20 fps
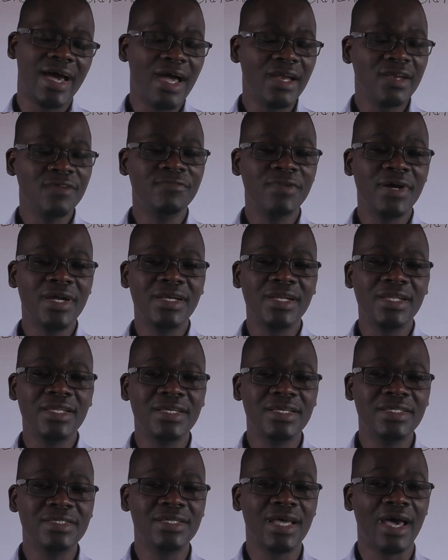
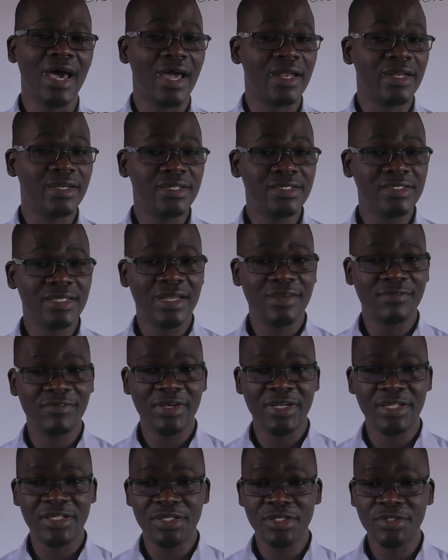advantages and
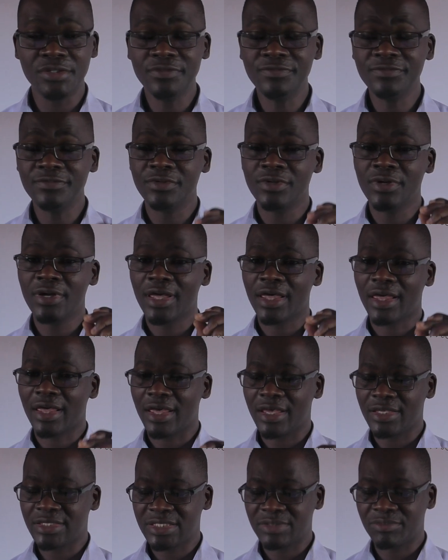disadvantages of
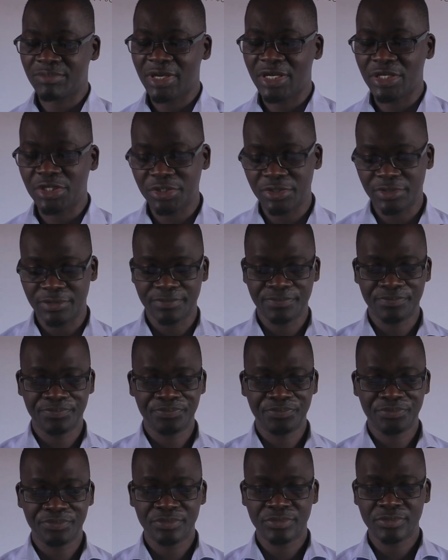estimation.
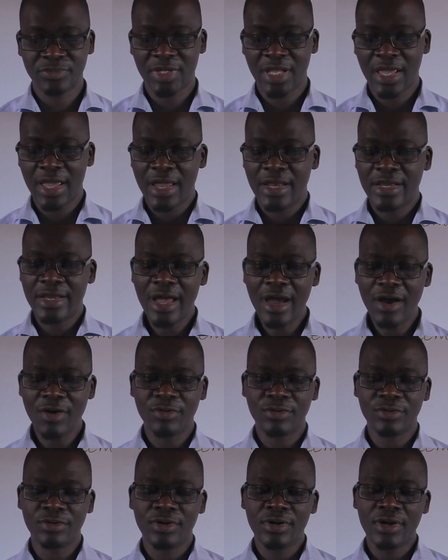Now,
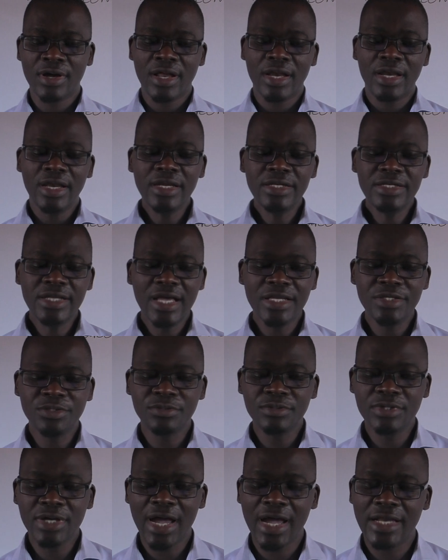let us
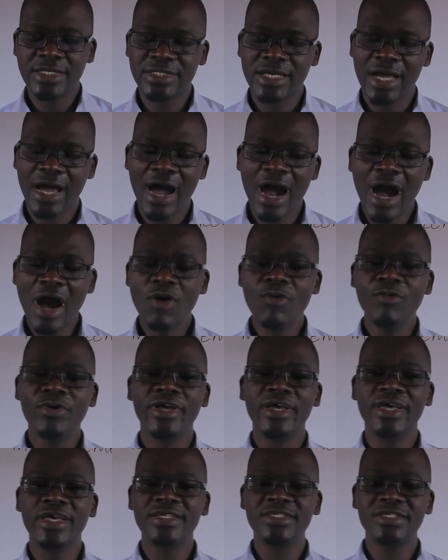look at how
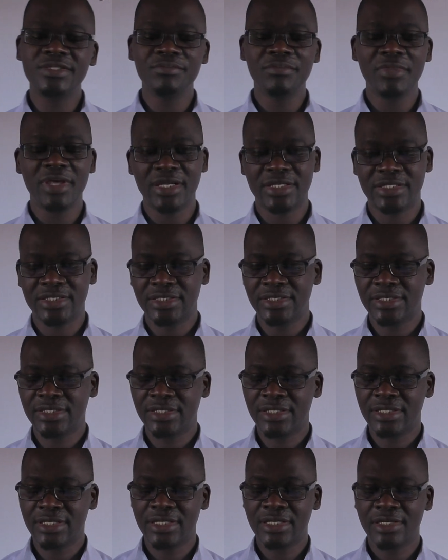we estimate
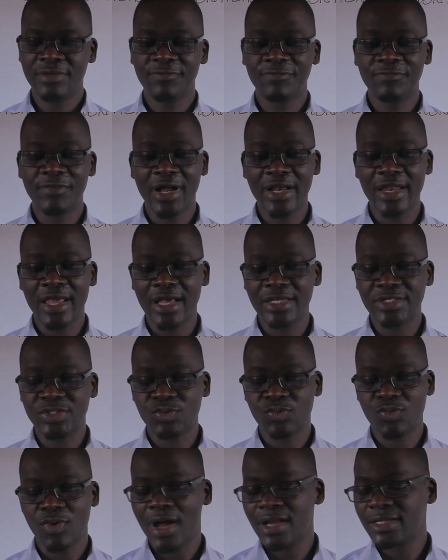various
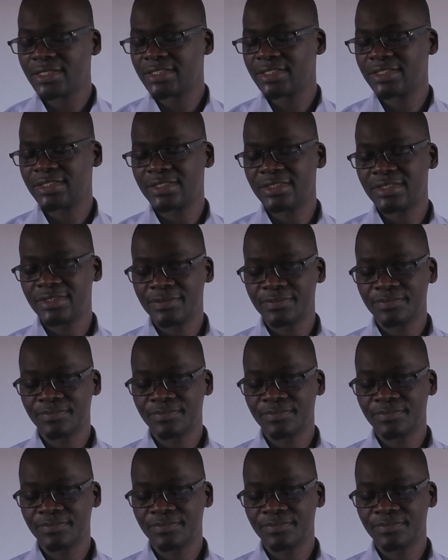quantities.